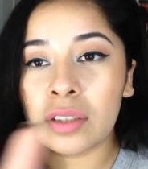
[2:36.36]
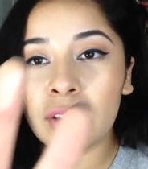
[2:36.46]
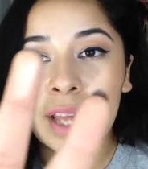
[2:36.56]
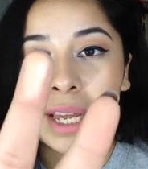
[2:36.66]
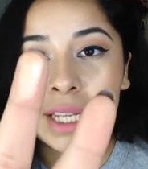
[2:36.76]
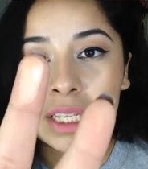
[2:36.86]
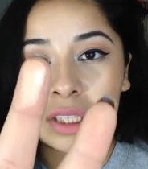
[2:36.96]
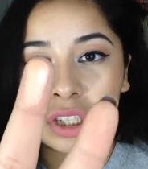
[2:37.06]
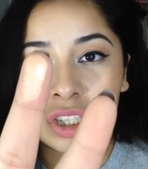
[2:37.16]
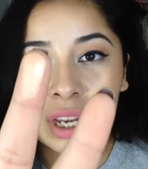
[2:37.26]
So that
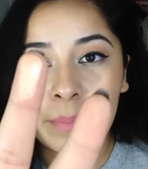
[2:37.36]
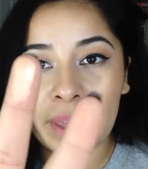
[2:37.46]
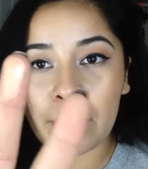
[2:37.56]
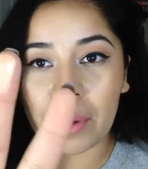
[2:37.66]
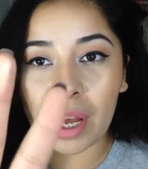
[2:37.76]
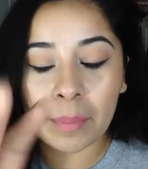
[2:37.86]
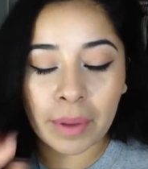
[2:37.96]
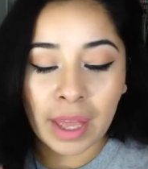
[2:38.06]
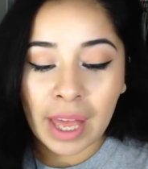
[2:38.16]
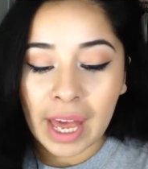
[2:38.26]
is Champagne Pop.
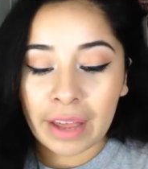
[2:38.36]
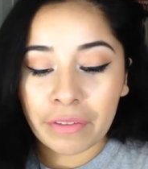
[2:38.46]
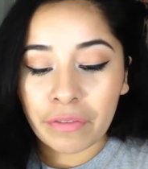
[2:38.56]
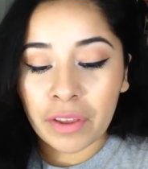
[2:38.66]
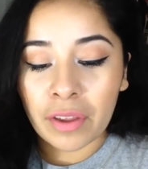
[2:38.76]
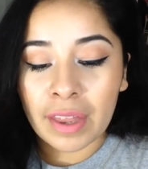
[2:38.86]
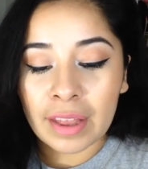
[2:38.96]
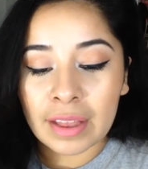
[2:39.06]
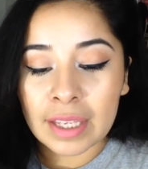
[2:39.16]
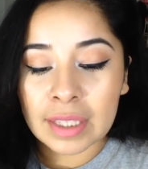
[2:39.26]
I feel
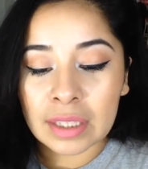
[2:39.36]
that